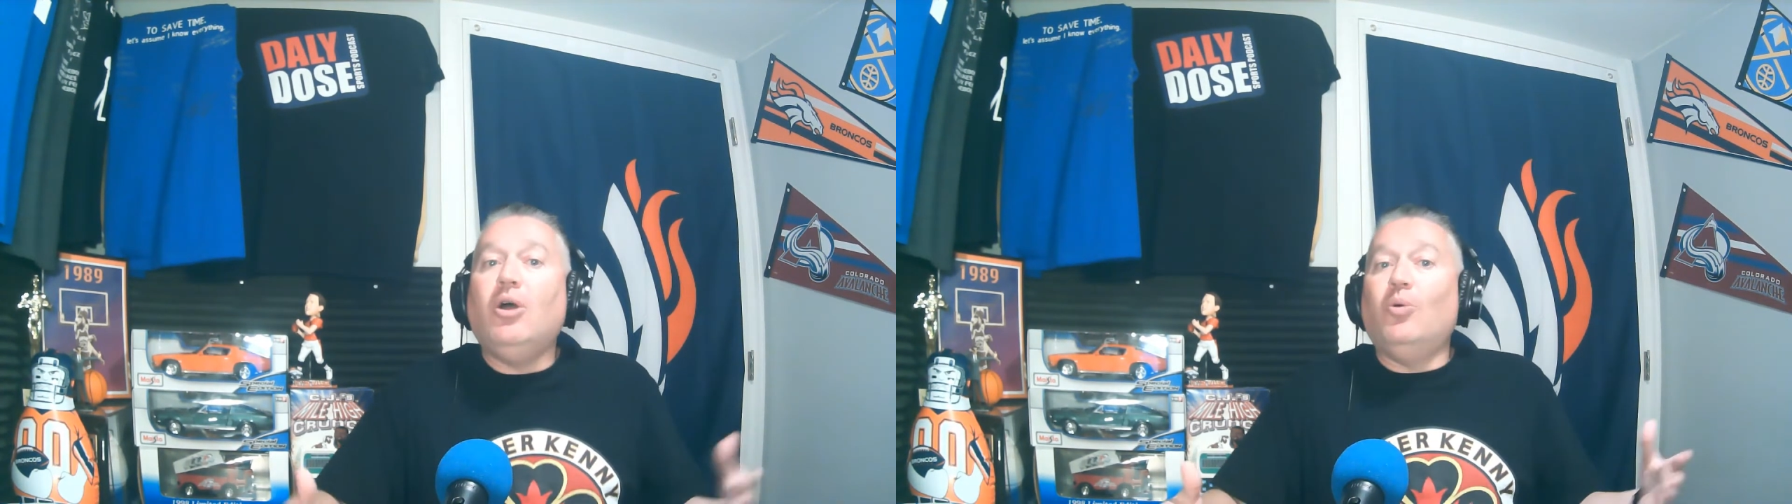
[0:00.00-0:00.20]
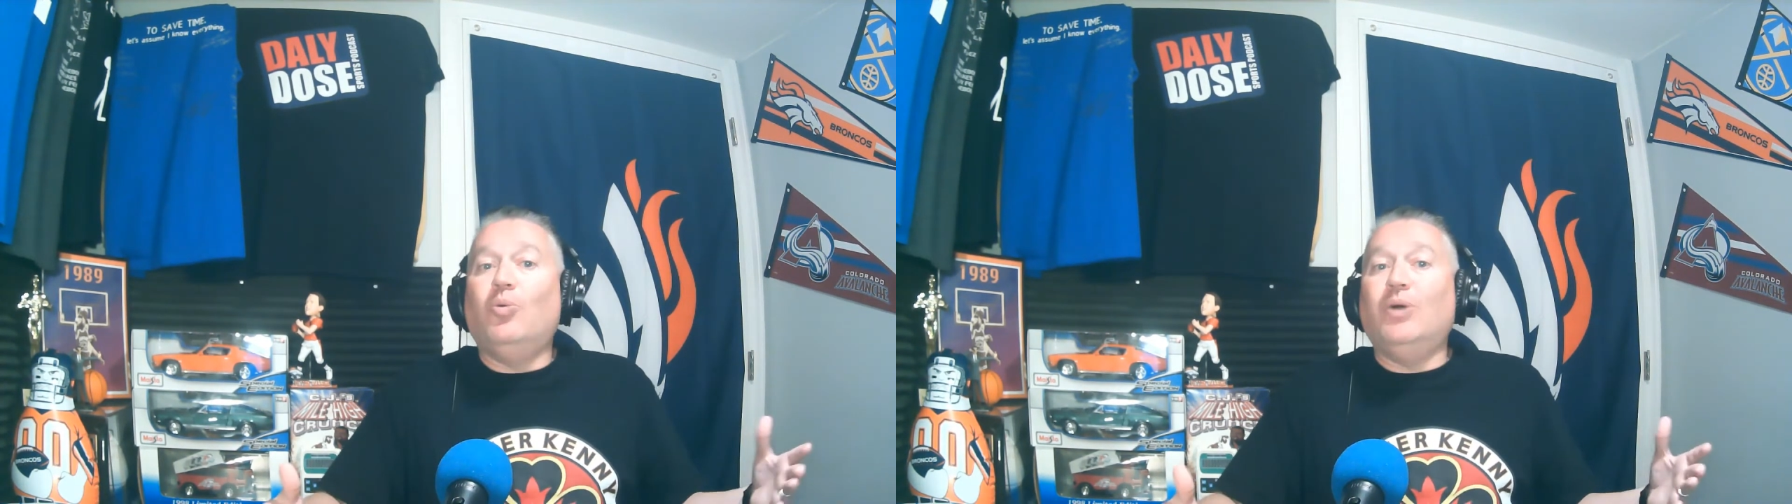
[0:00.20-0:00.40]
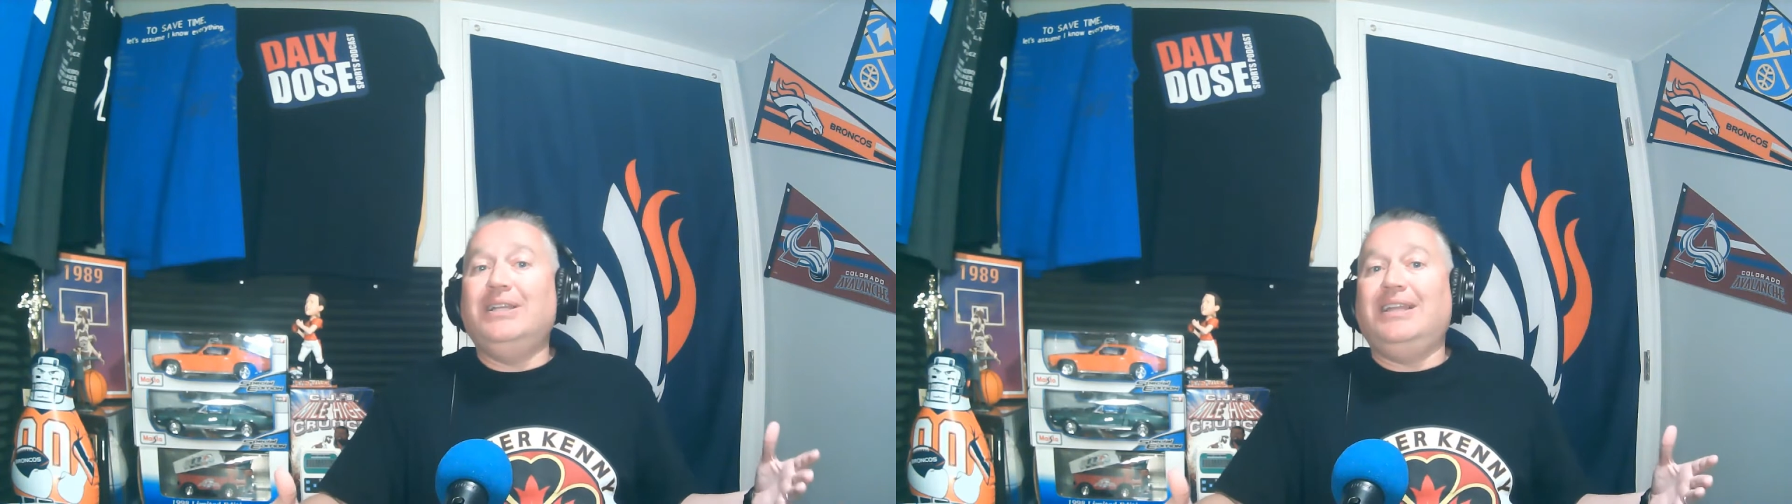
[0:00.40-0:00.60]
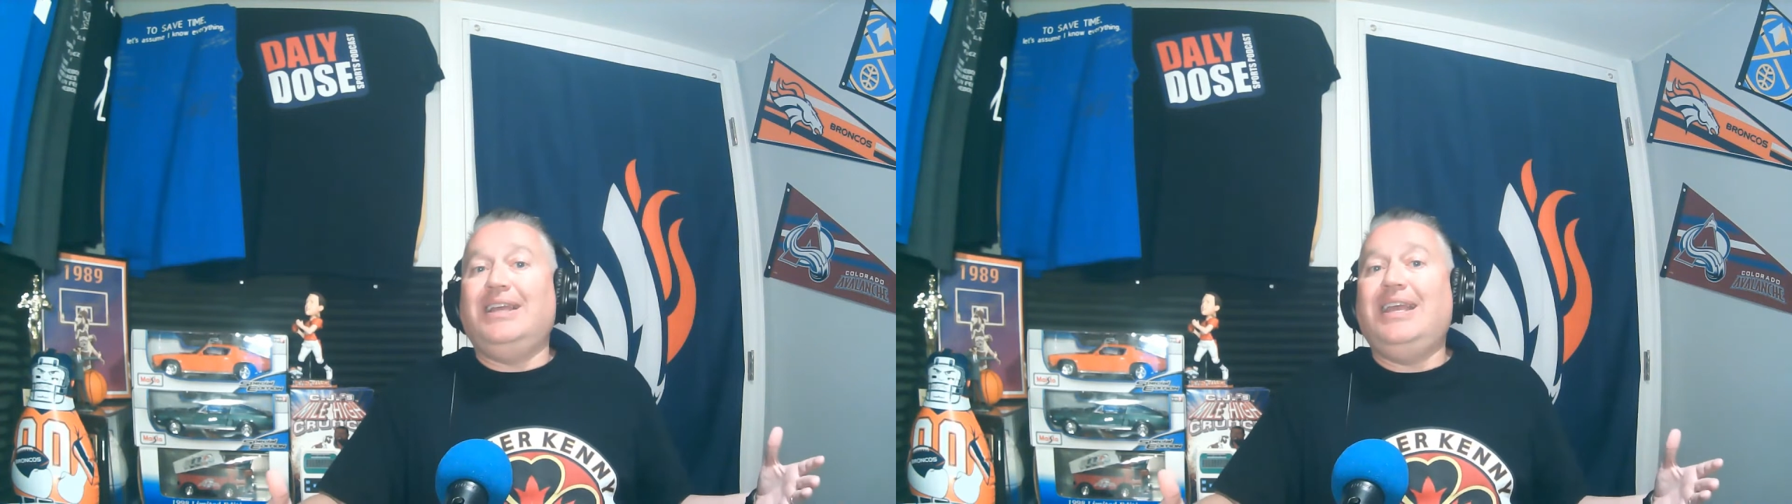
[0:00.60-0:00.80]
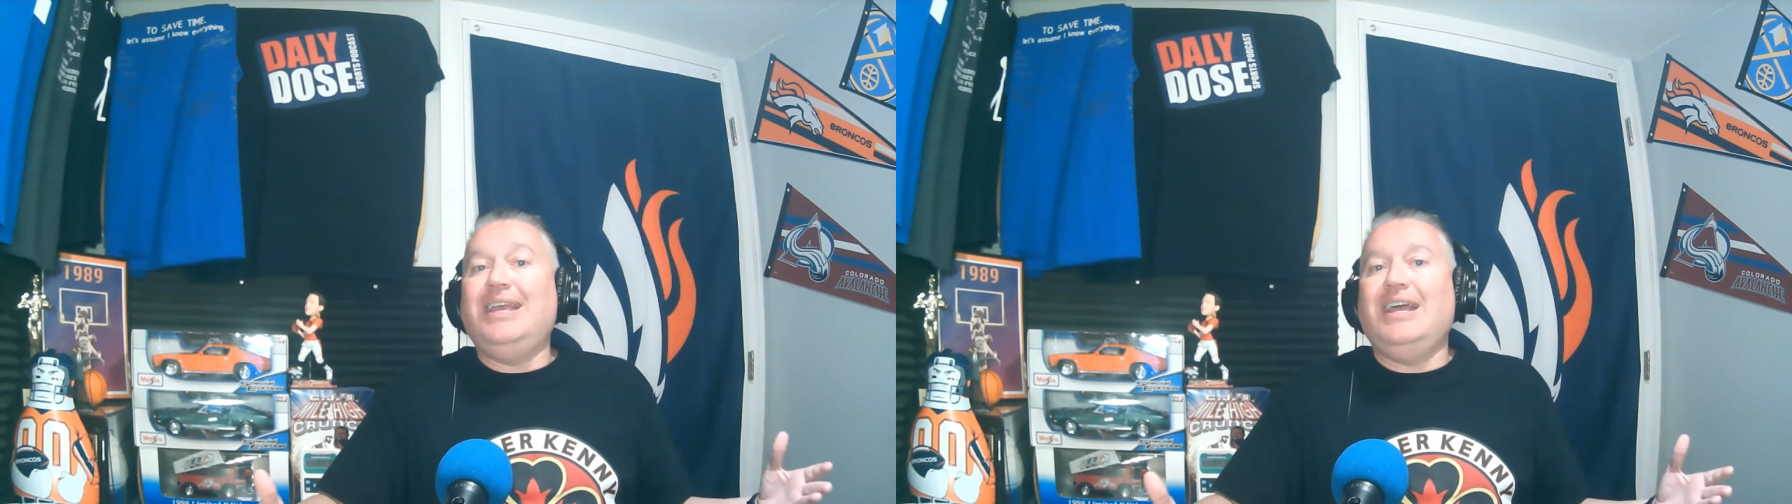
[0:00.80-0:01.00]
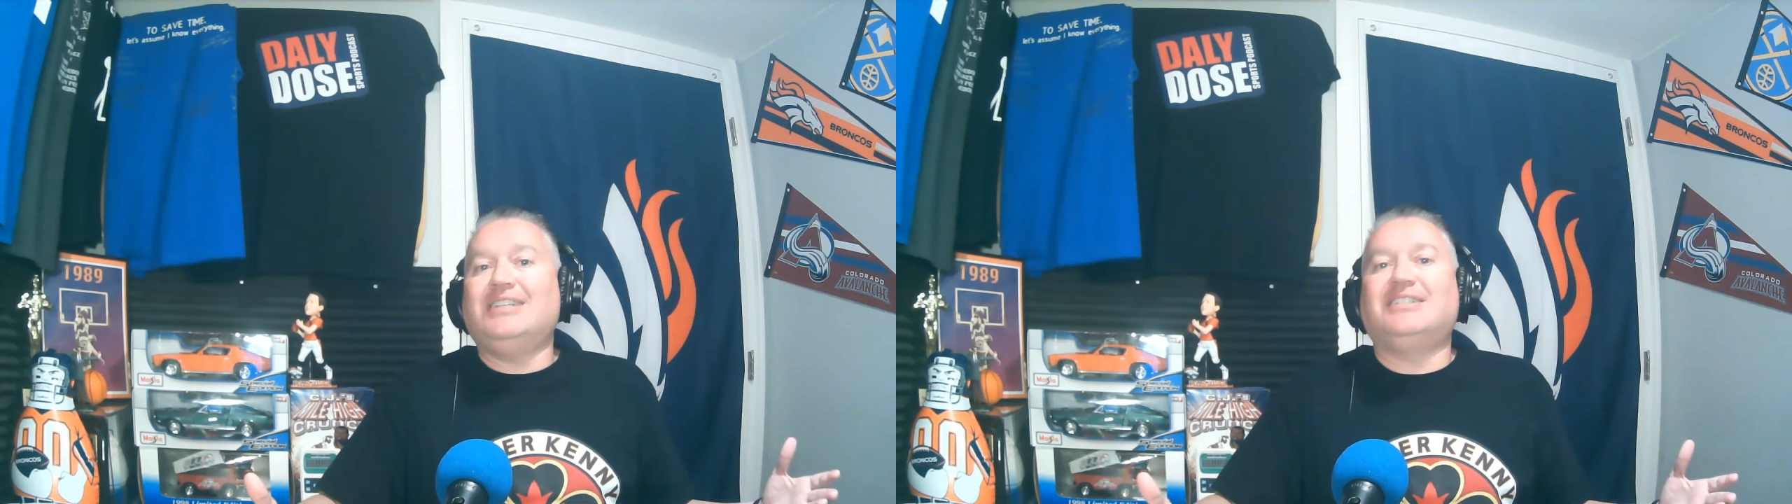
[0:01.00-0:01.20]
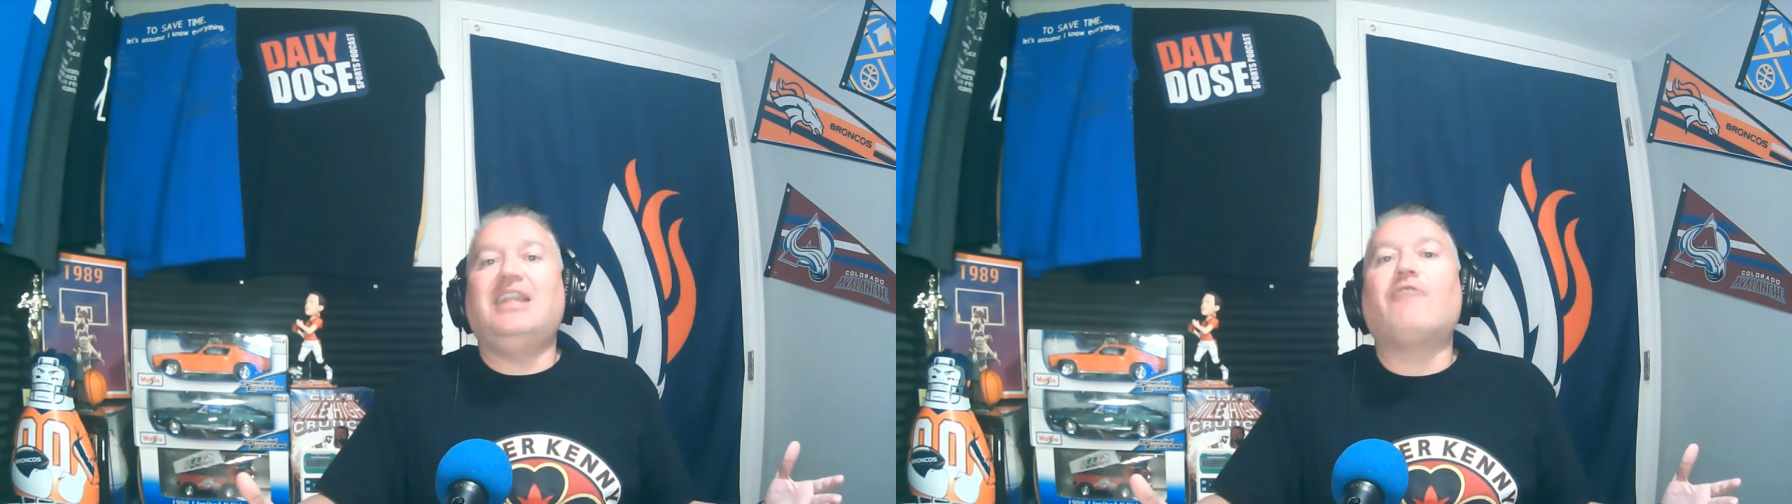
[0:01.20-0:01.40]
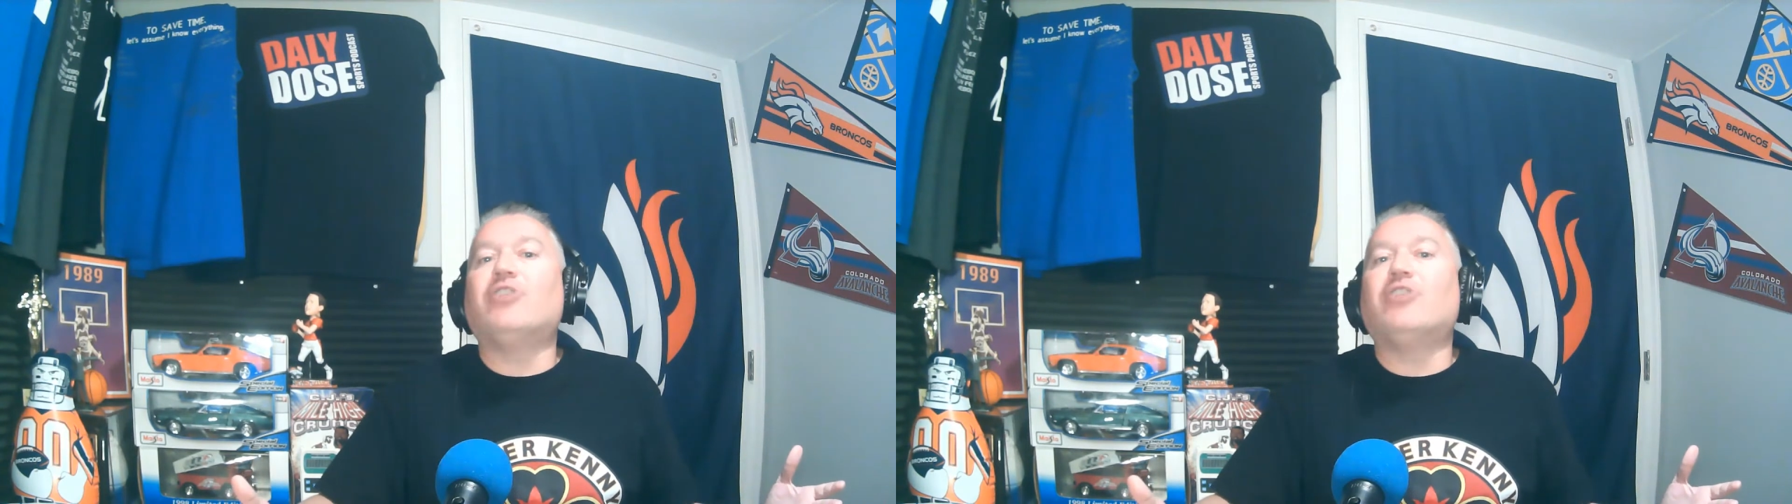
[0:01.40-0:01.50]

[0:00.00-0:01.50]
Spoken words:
when he has never